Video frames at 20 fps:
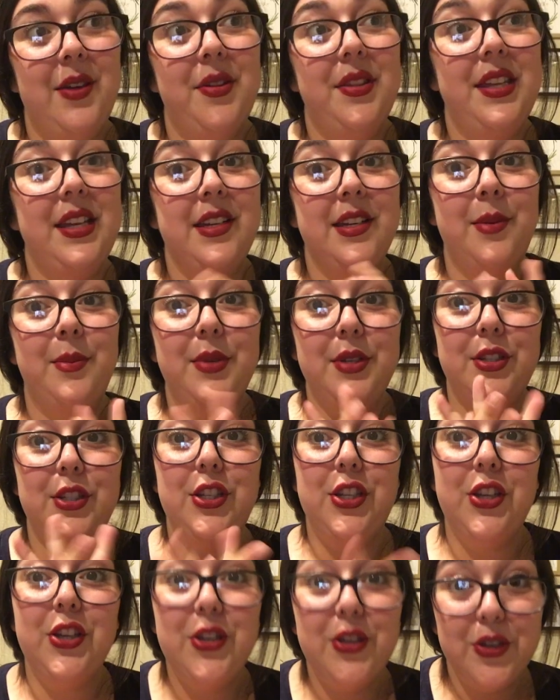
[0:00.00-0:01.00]
thing number
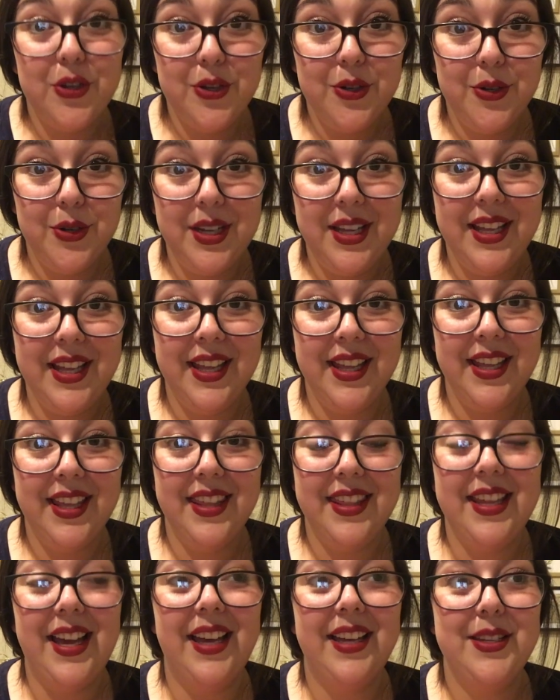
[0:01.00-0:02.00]
2
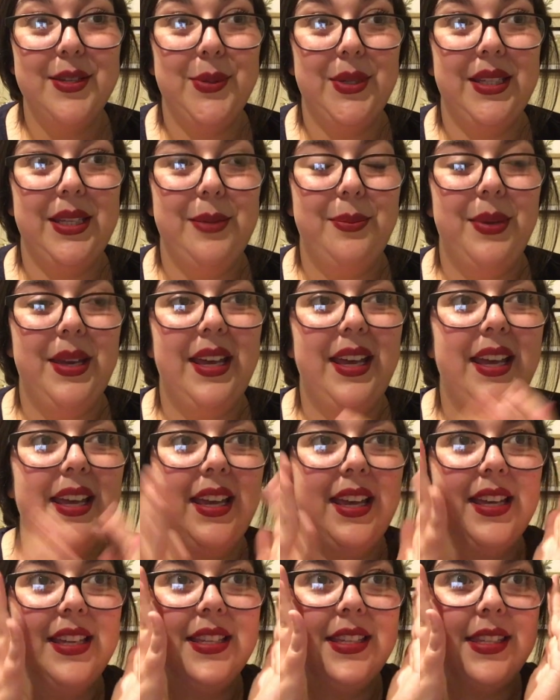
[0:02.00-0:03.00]
that is really
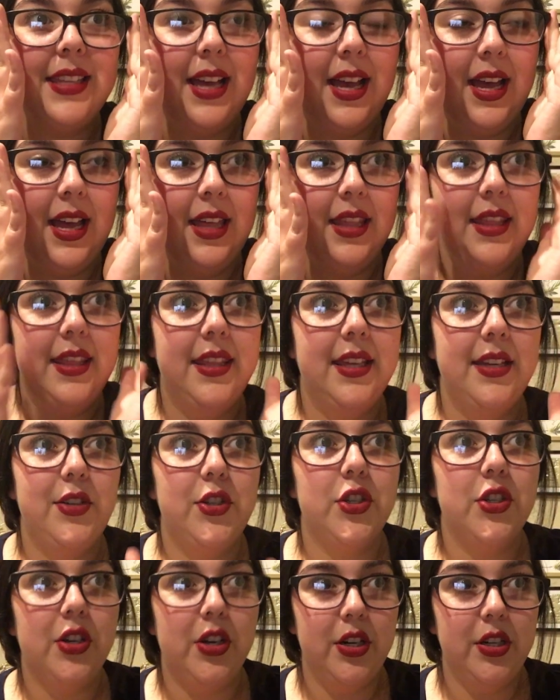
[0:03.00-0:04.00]
big is that the
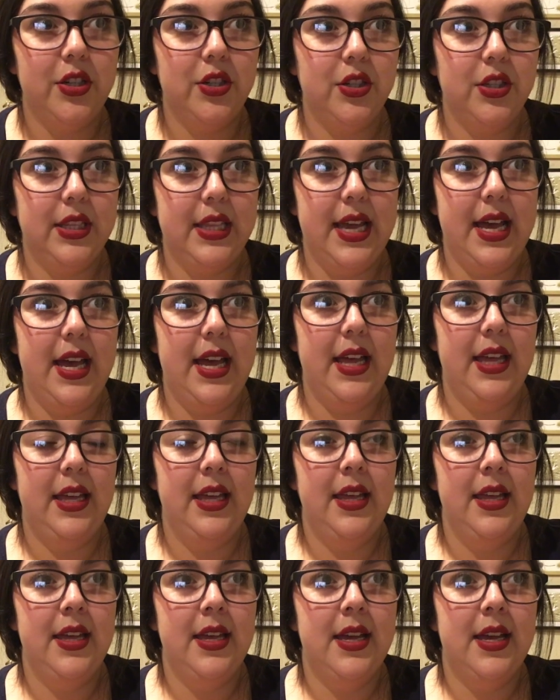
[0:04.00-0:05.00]
church that
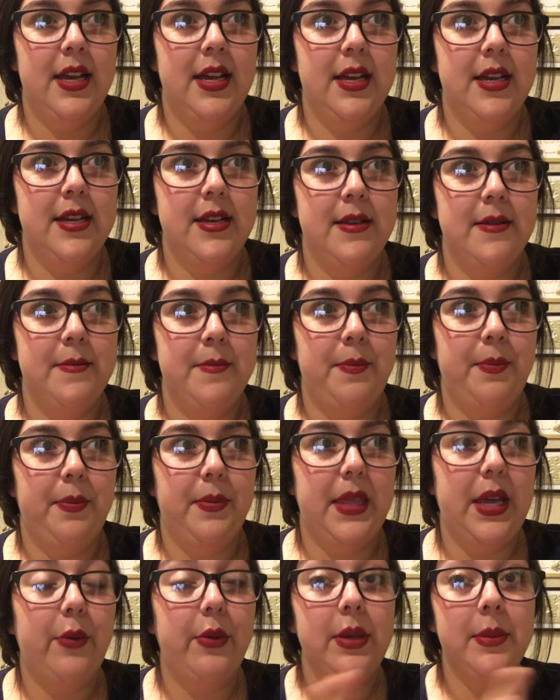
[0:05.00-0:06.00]

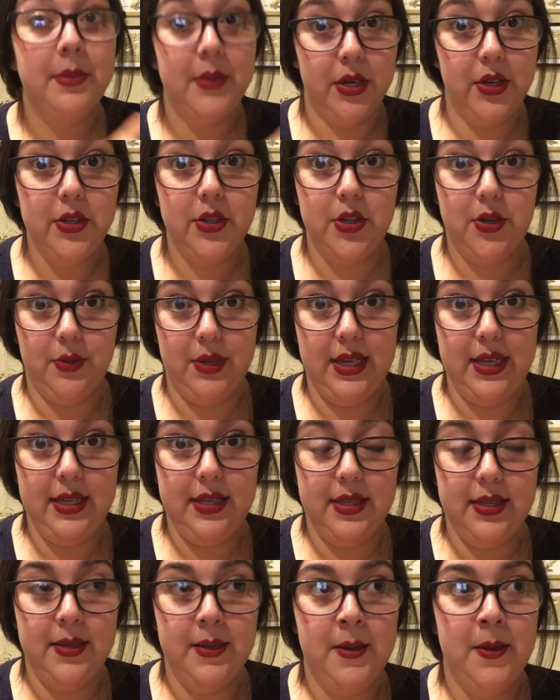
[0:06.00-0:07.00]
we merged with
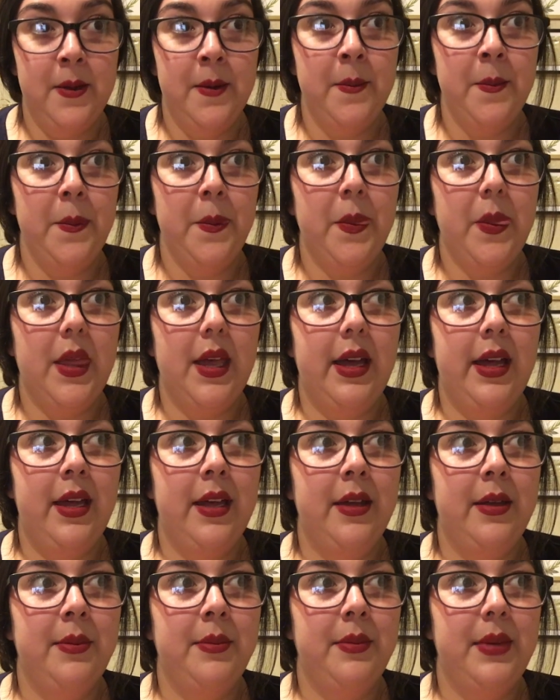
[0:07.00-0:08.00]

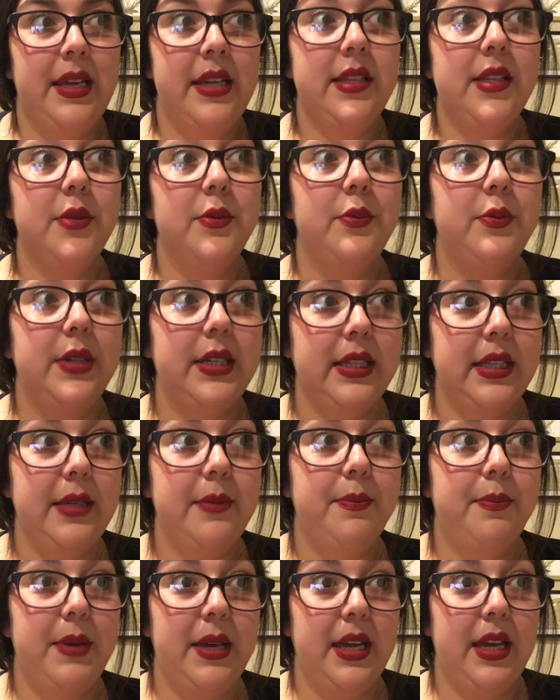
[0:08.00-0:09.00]
is a really
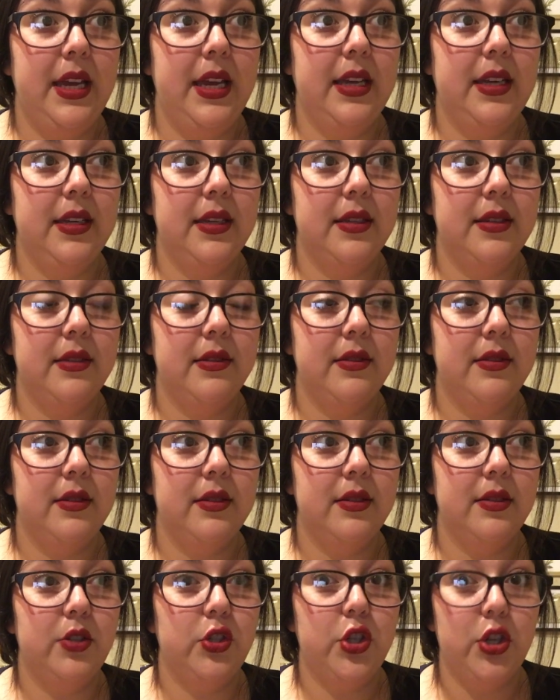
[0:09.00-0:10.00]
big
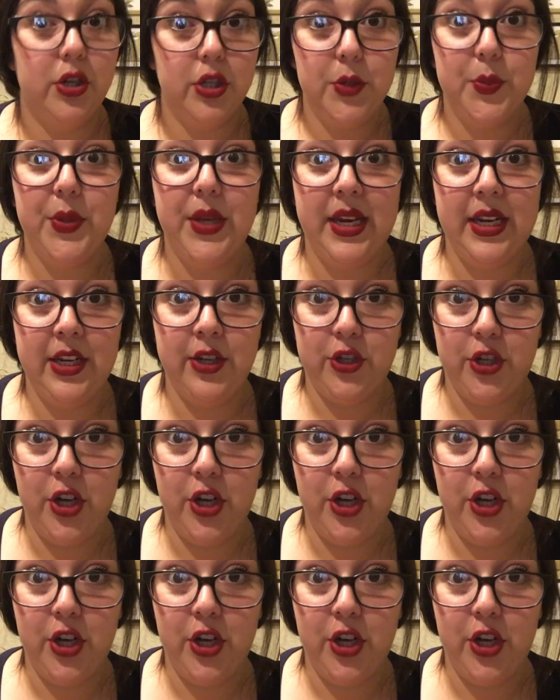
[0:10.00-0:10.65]
church planning